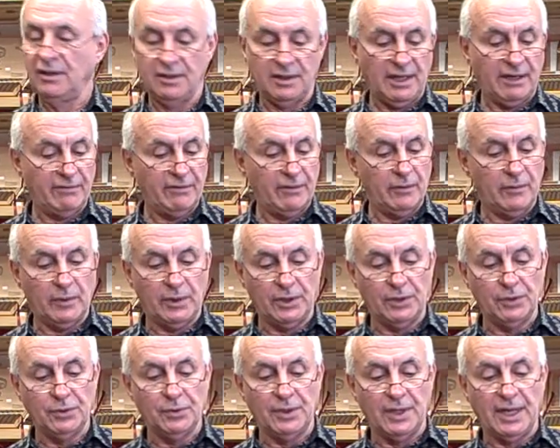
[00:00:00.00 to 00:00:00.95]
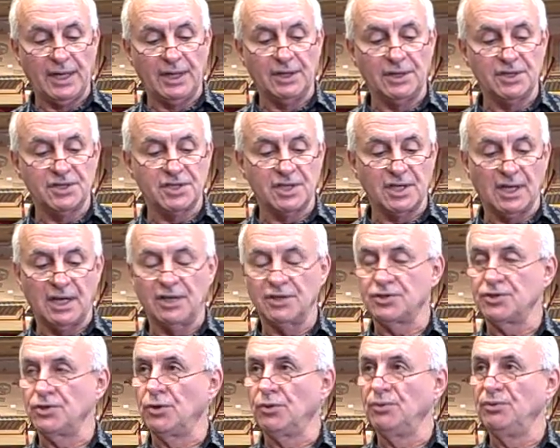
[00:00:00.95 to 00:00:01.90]
Never want to do that on the cigar. There's
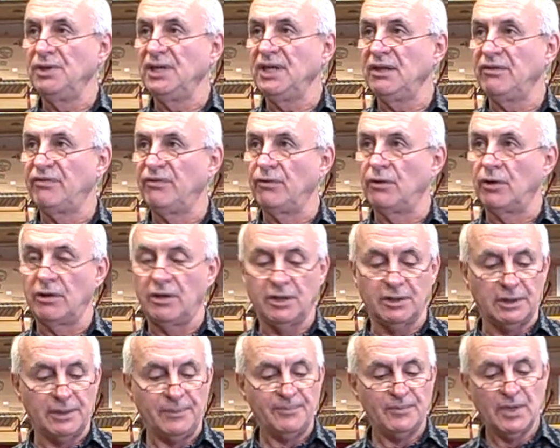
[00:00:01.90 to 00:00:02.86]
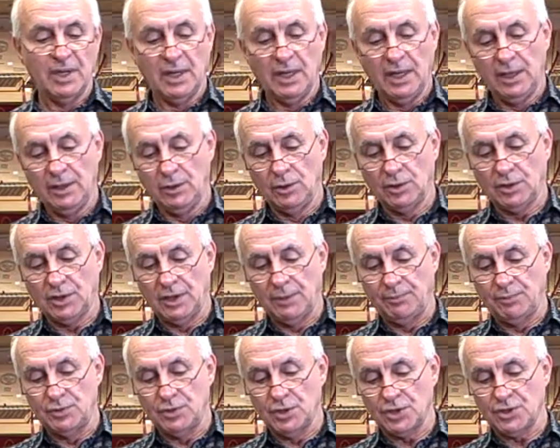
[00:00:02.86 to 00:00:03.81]
no need for it, and it'll
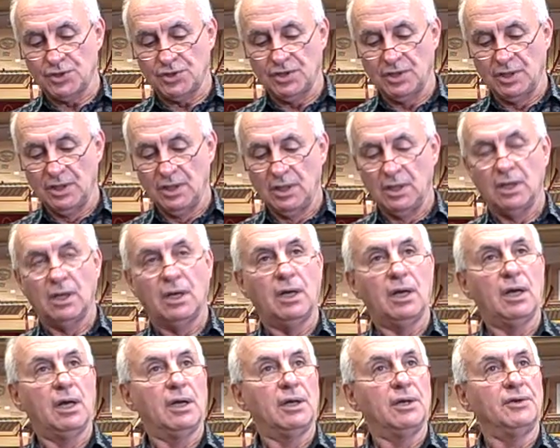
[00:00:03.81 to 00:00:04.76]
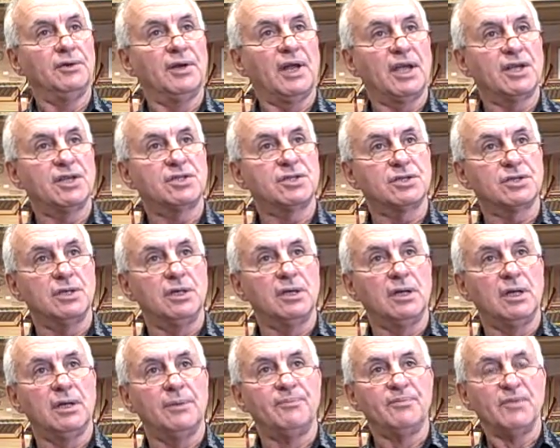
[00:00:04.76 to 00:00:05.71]
keep just nice.
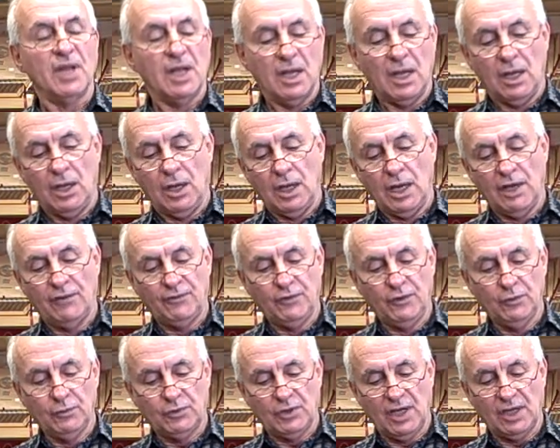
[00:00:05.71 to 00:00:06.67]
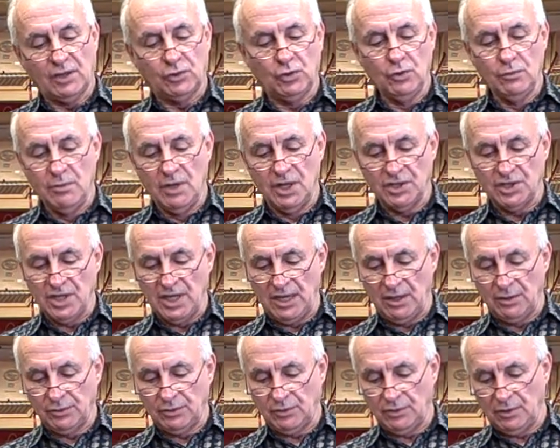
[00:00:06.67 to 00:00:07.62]
If you take too much
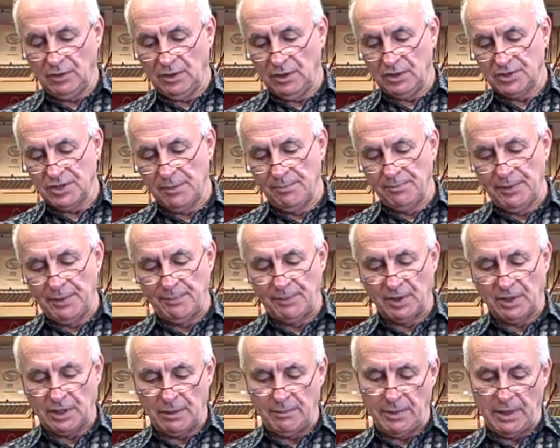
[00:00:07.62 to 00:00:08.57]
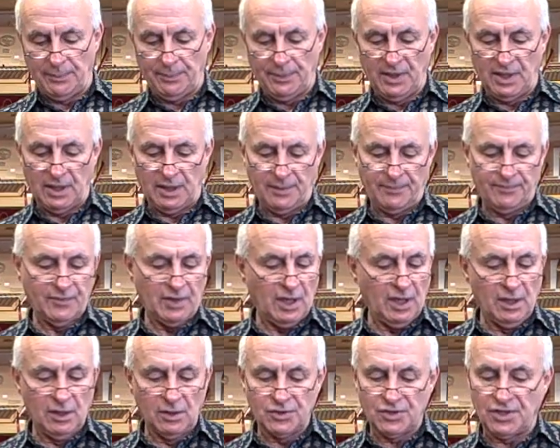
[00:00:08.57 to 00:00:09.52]
out, some people come up here,
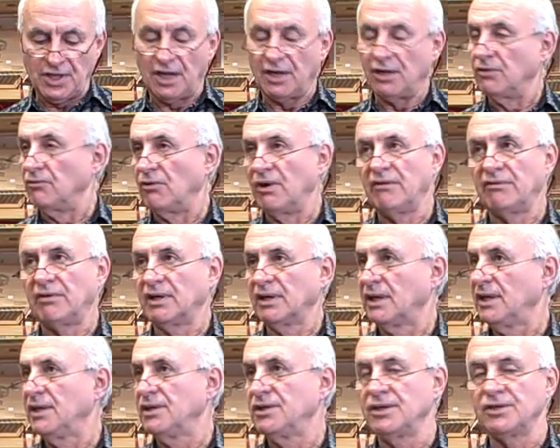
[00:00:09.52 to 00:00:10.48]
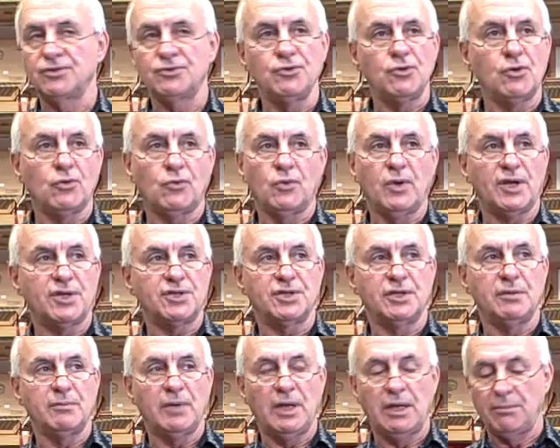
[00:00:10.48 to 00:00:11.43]
it'll start unraveling. There's no question
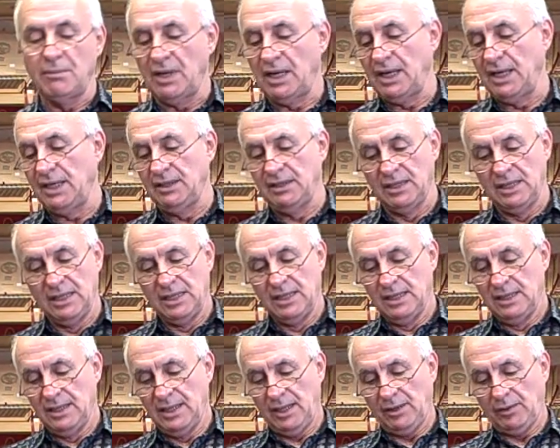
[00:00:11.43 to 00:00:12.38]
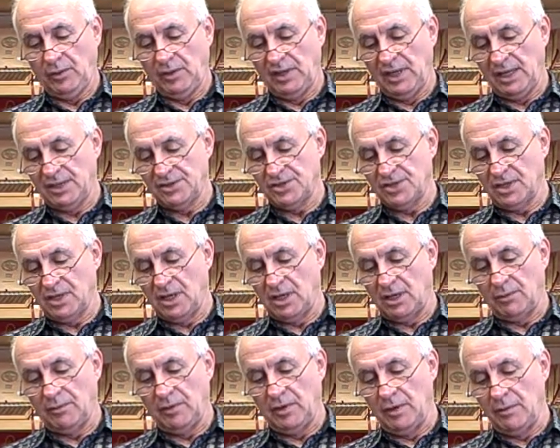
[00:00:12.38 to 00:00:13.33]
in my mind that cigar
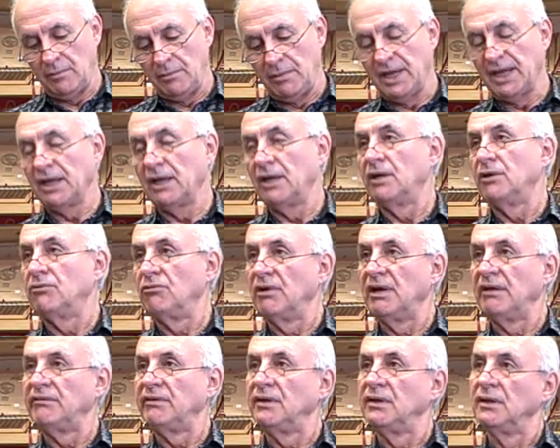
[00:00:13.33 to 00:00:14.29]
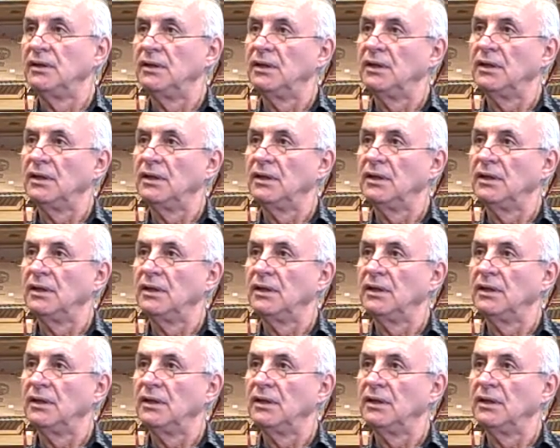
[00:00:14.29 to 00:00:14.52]
may unravel.